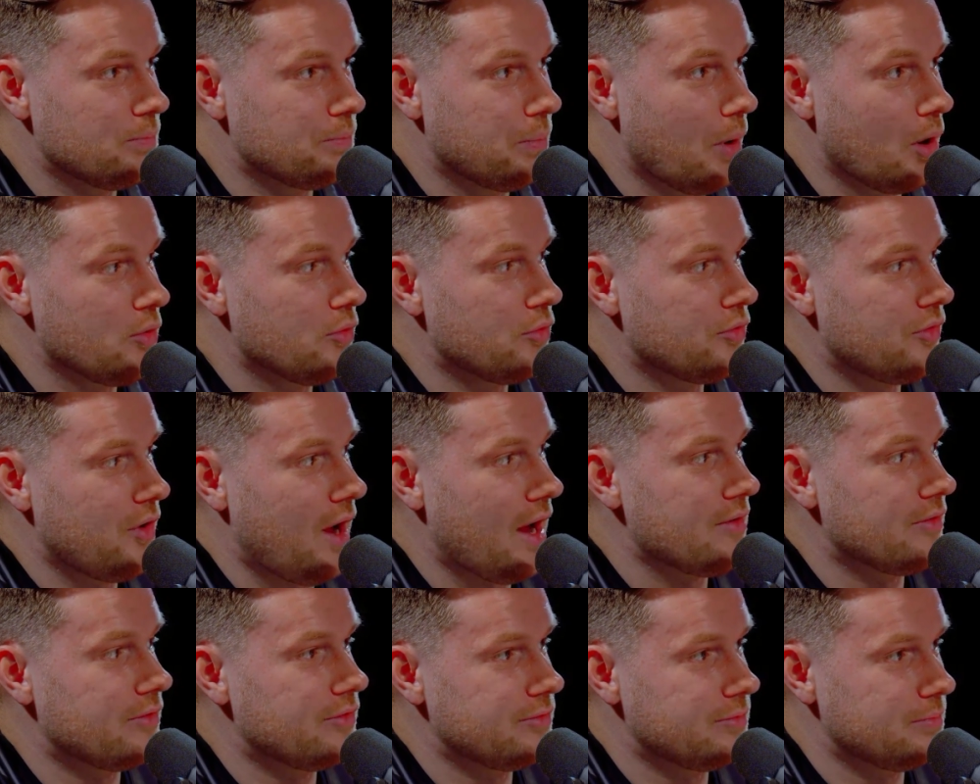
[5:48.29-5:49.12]
Both
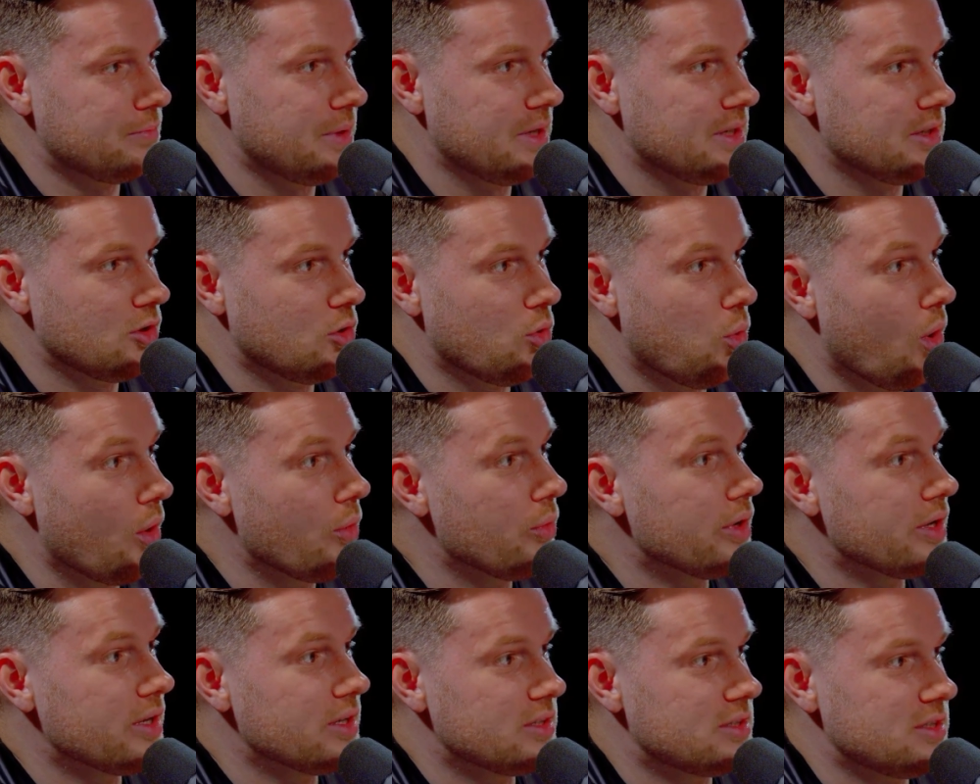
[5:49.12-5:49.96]
have been
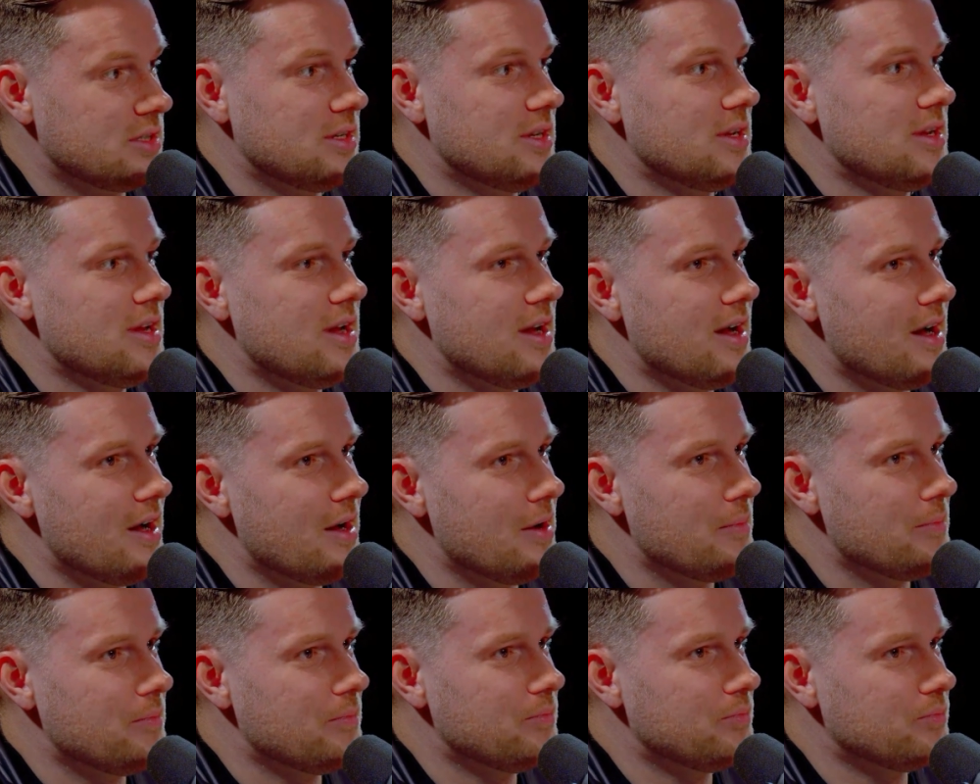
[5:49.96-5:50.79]
quoted
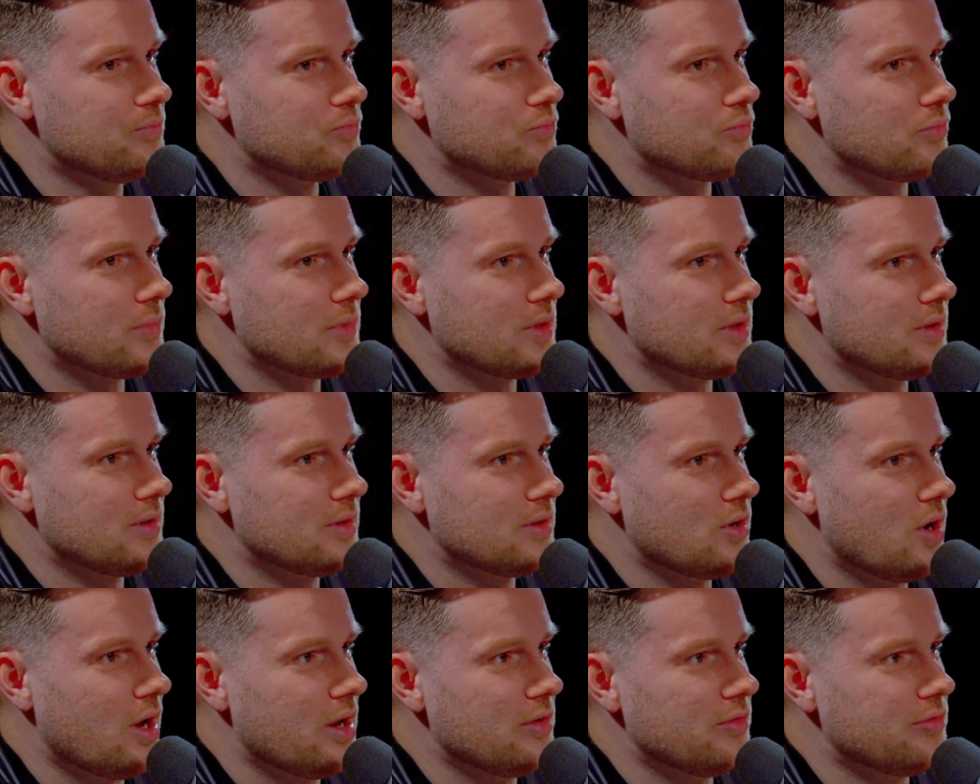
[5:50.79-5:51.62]
kind
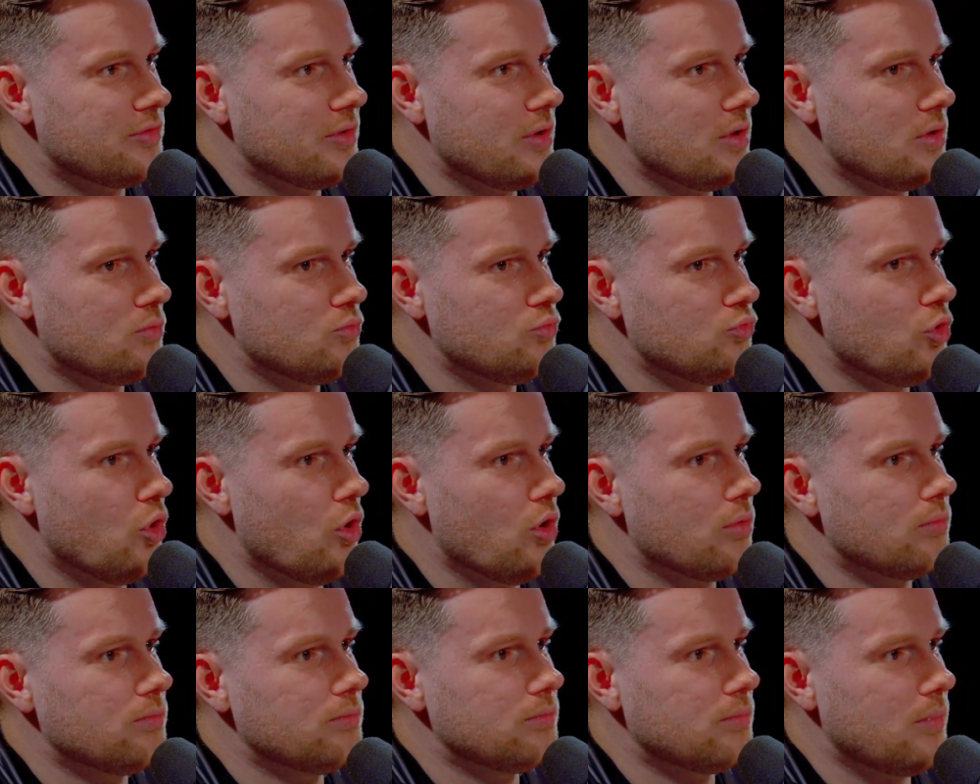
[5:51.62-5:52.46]
of
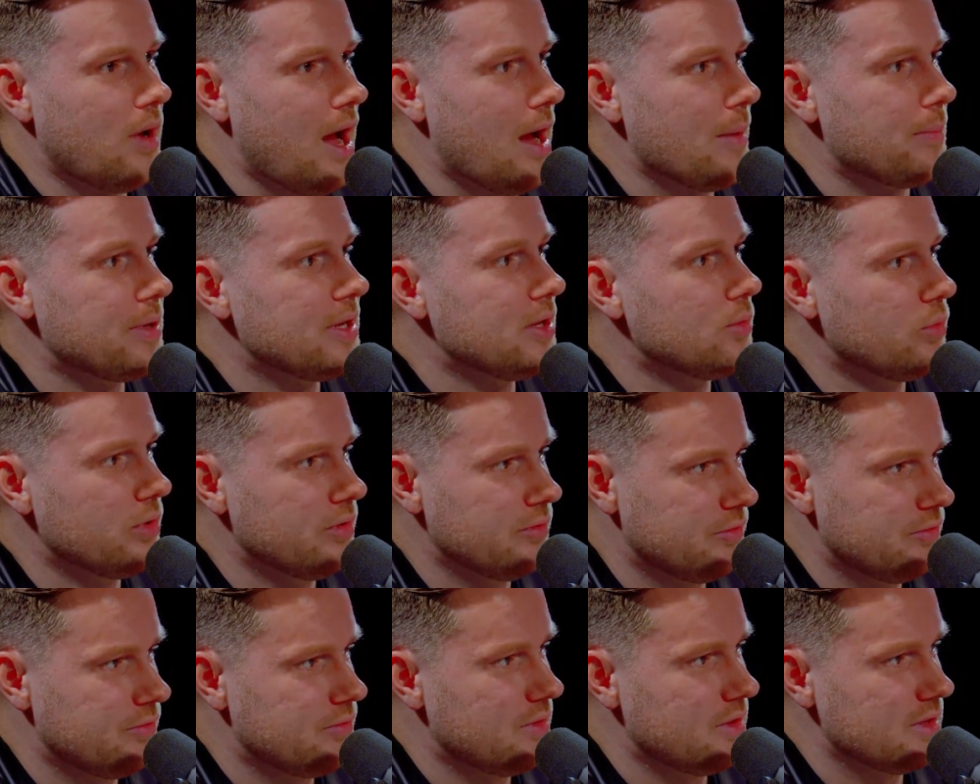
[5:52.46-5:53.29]
not happy
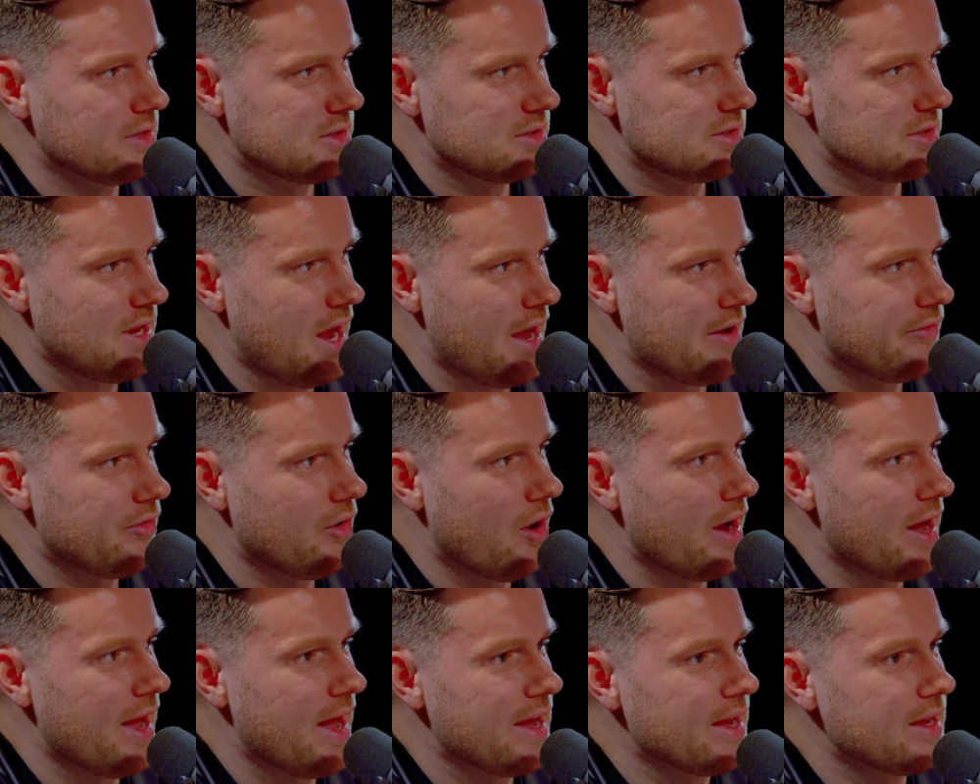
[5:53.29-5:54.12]
with this
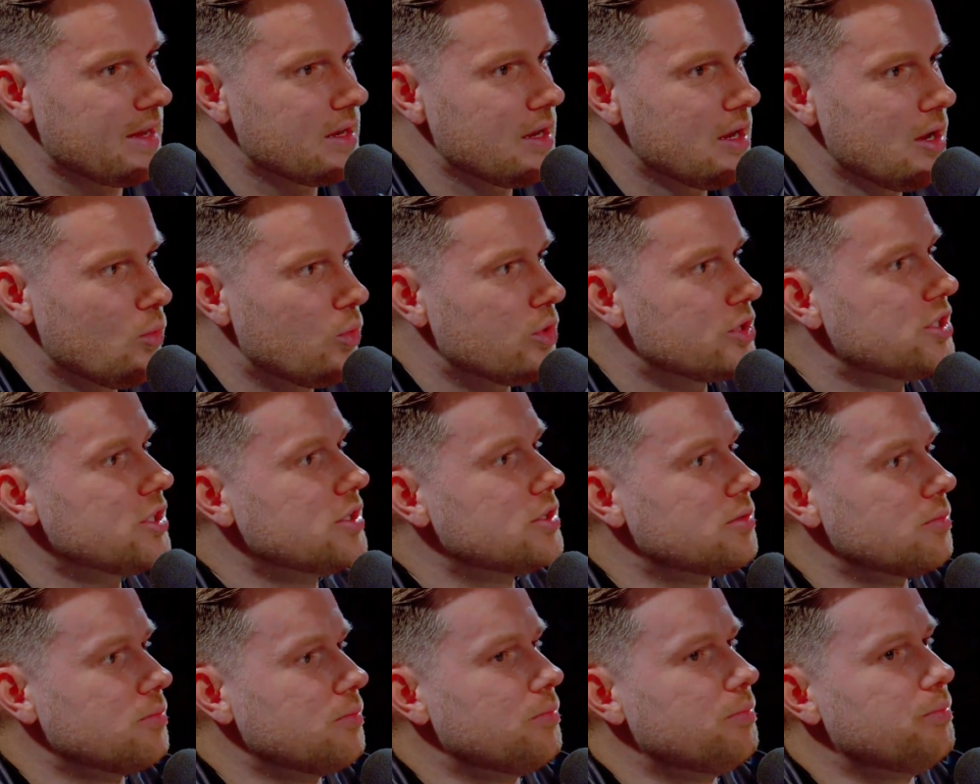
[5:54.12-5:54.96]
FIA, which
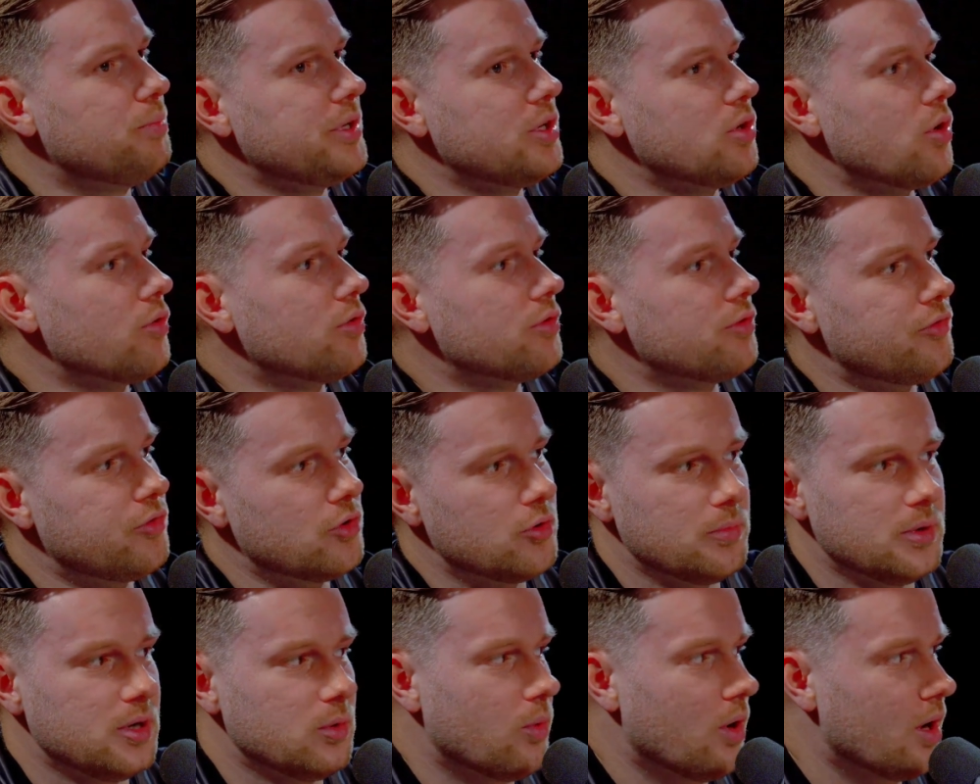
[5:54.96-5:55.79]
is beyond
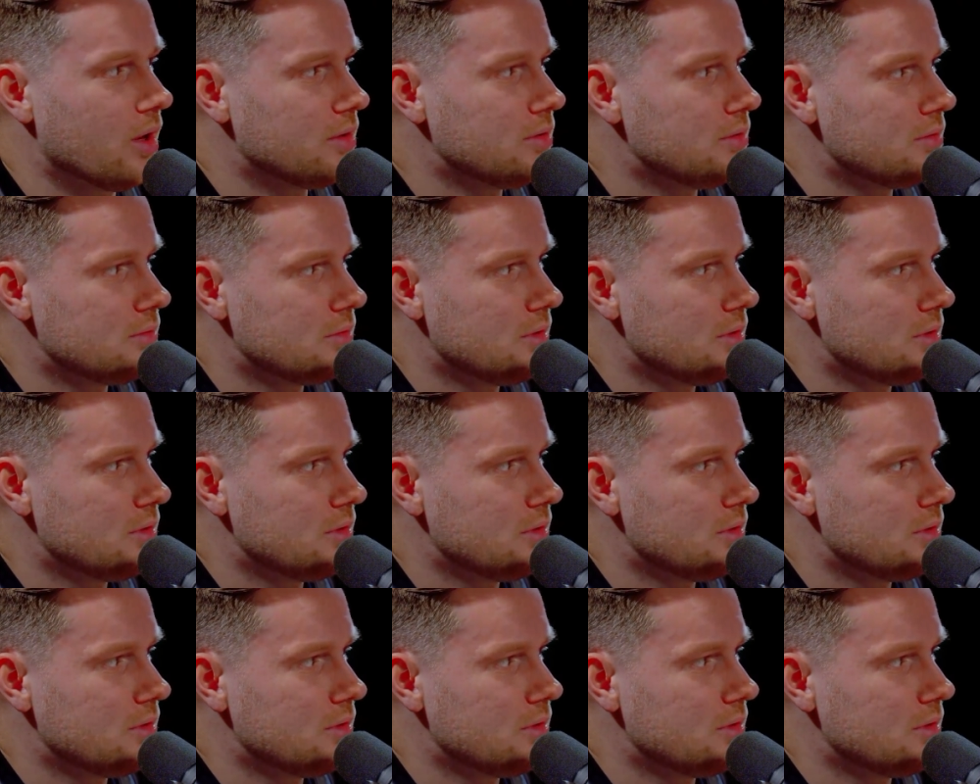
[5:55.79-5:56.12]
Formula One.